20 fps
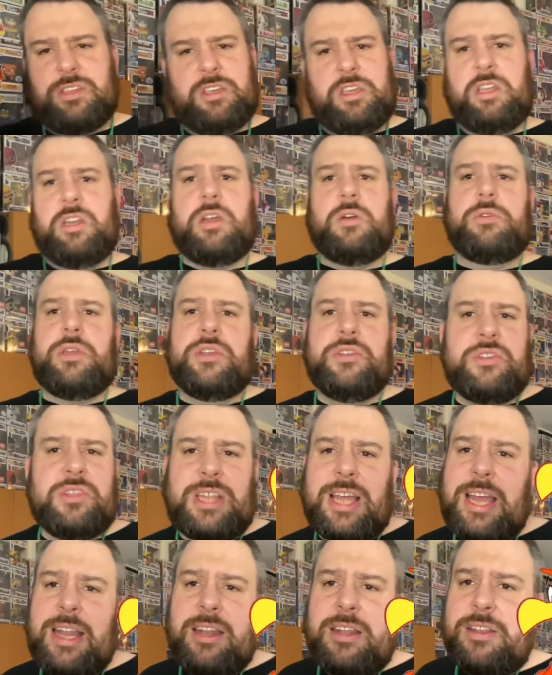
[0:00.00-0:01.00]
you know, your
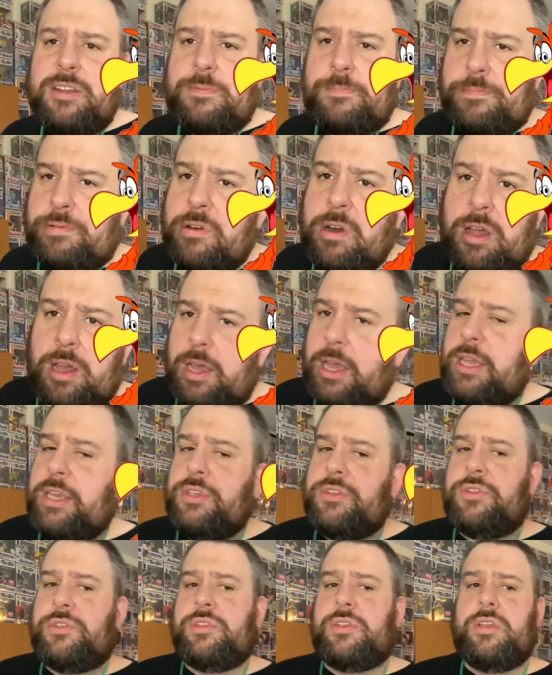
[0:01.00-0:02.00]
standard
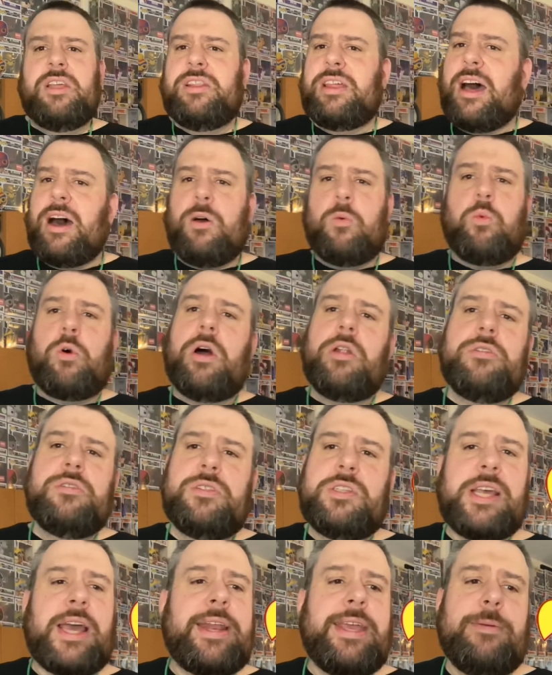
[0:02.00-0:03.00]
price that I
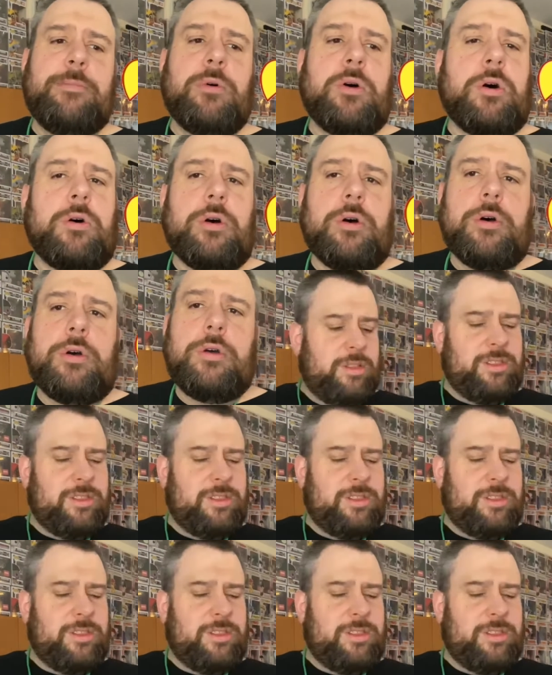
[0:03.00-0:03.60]
want anymore.